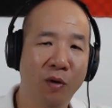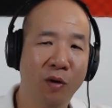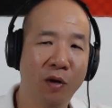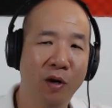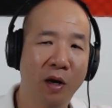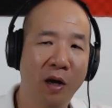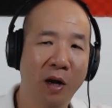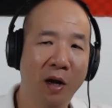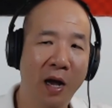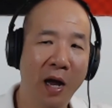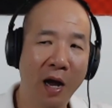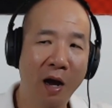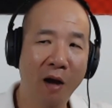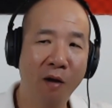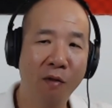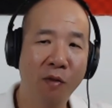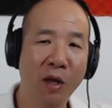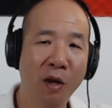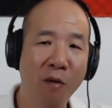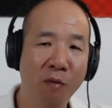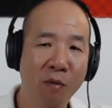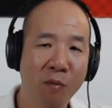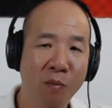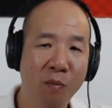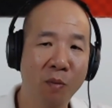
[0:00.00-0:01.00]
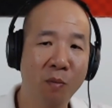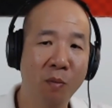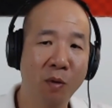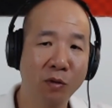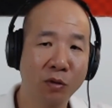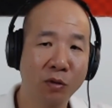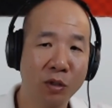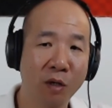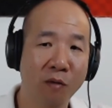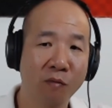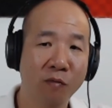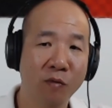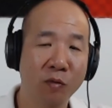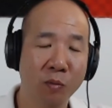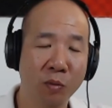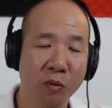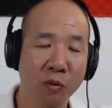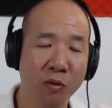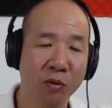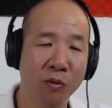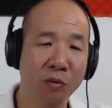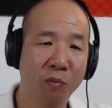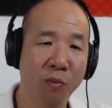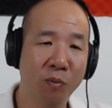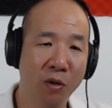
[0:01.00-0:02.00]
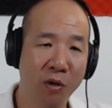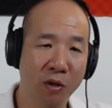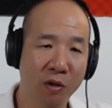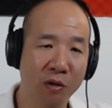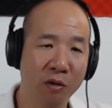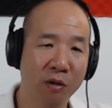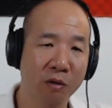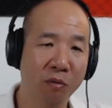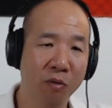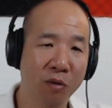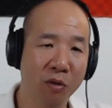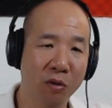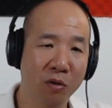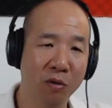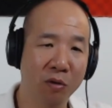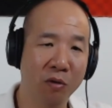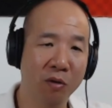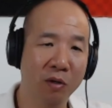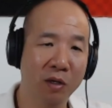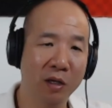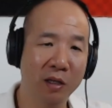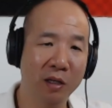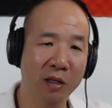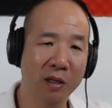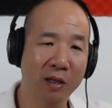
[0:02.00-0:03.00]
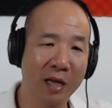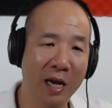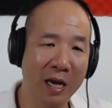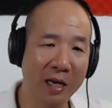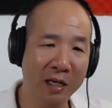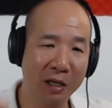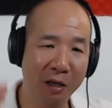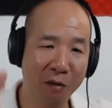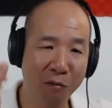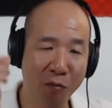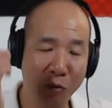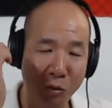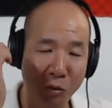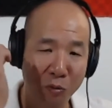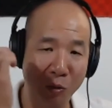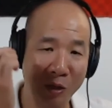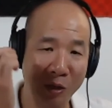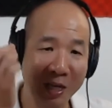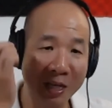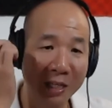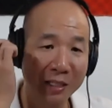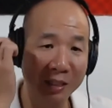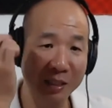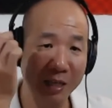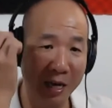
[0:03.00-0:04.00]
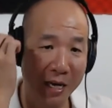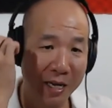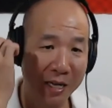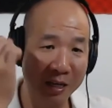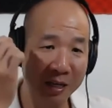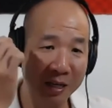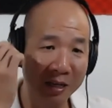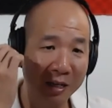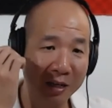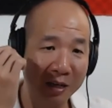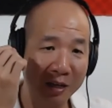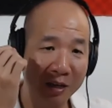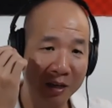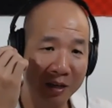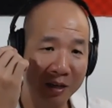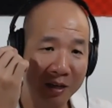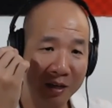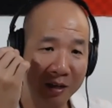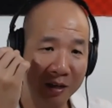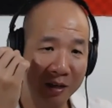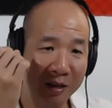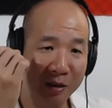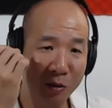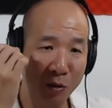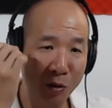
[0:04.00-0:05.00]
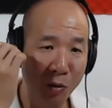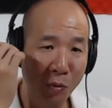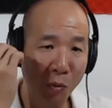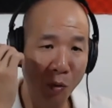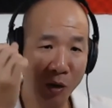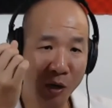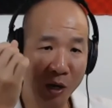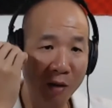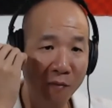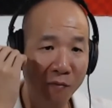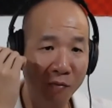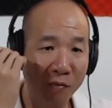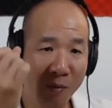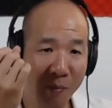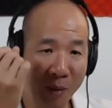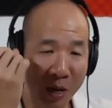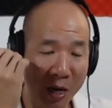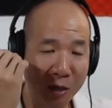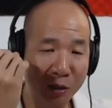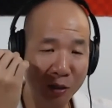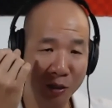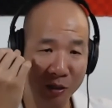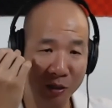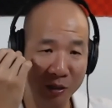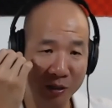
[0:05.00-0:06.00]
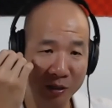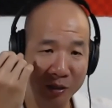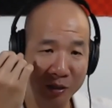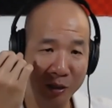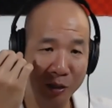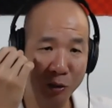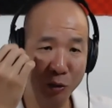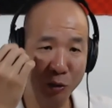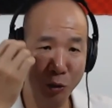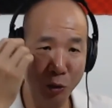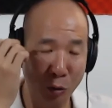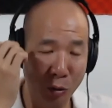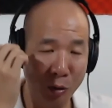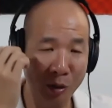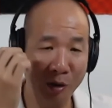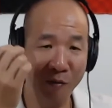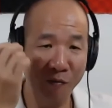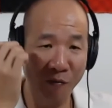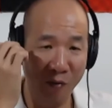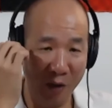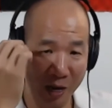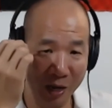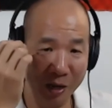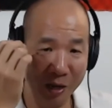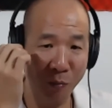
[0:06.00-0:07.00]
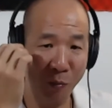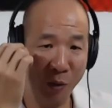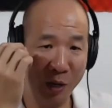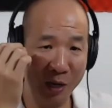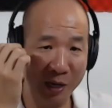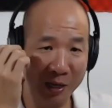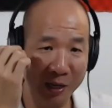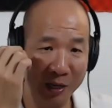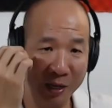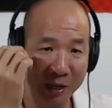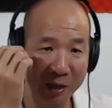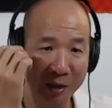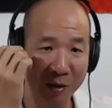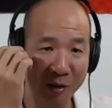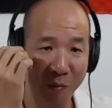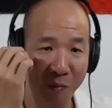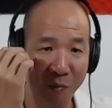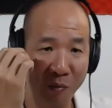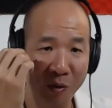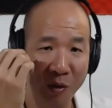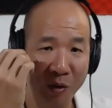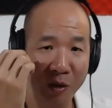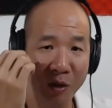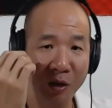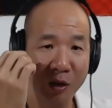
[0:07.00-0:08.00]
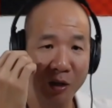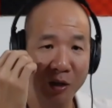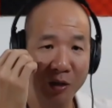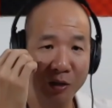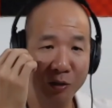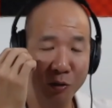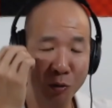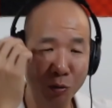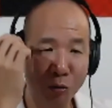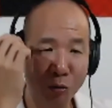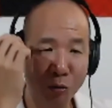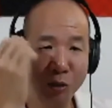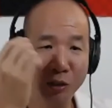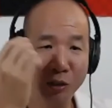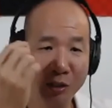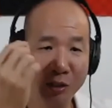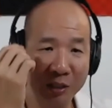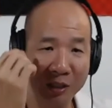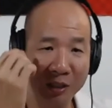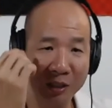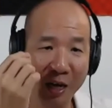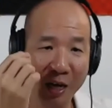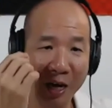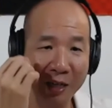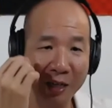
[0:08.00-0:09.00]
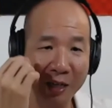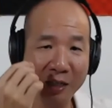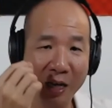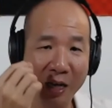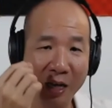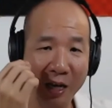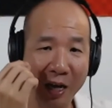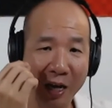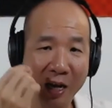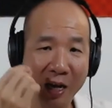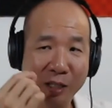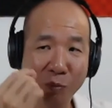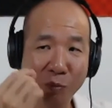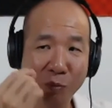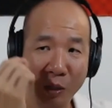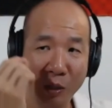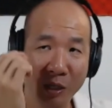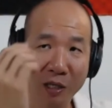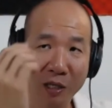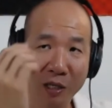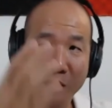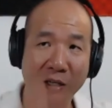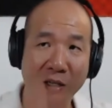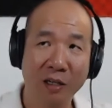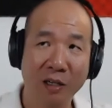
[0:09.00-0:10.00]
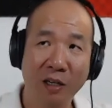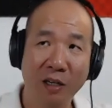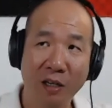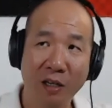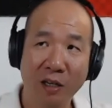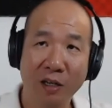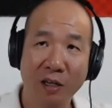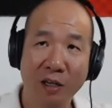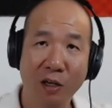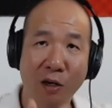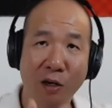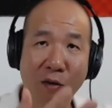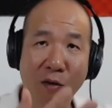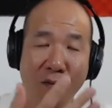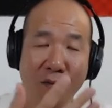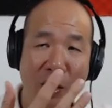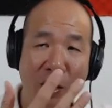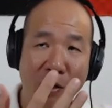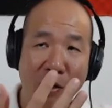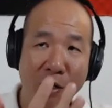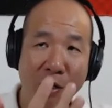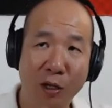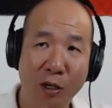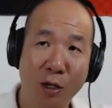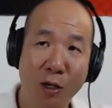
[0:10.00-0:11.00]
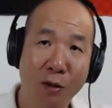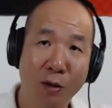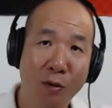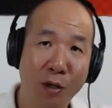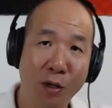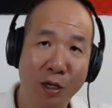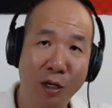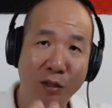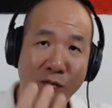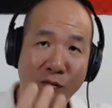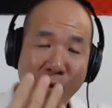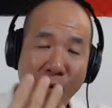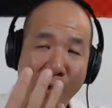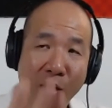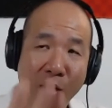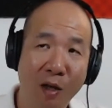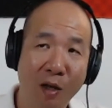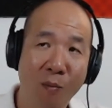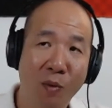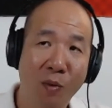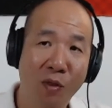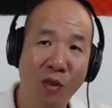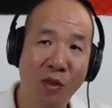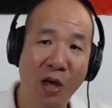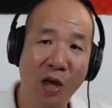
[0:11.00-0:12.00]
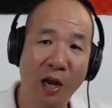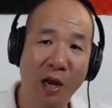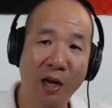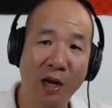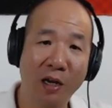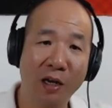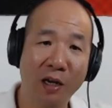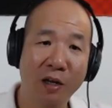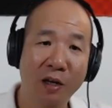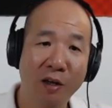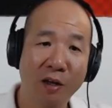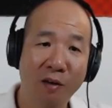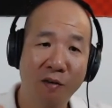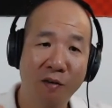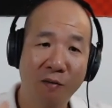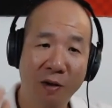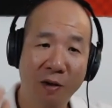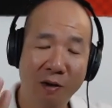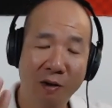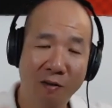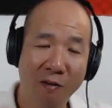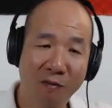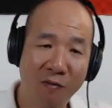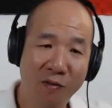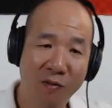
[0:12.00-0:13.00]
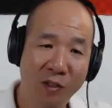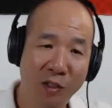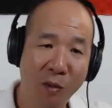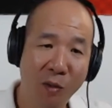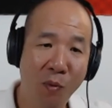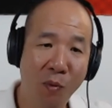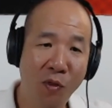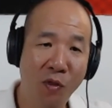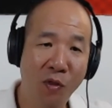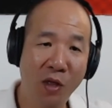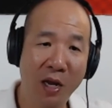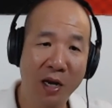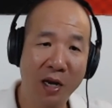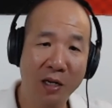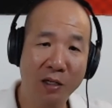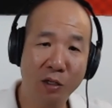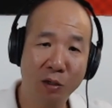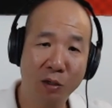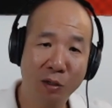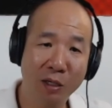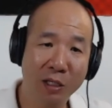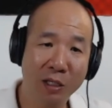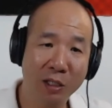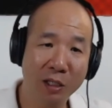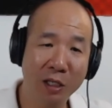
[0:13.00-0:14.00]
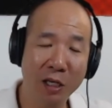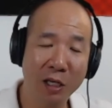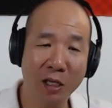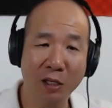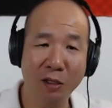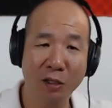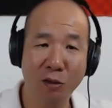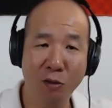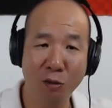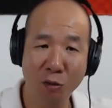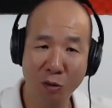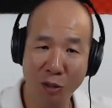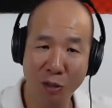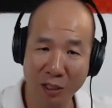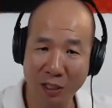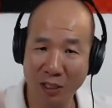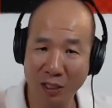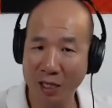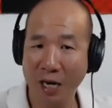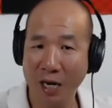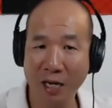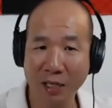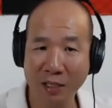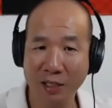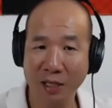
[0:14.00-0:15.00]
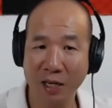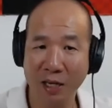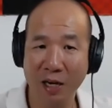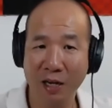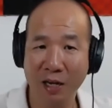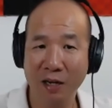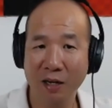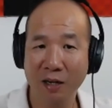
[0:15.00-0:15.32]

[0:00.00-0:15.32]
how they would be most comfortable partnering with you. And that gives you insight. You want information because you're evaluating him. You just disguise that as being, very curious, very empathetic, very sympathetic to his needs. You disguise that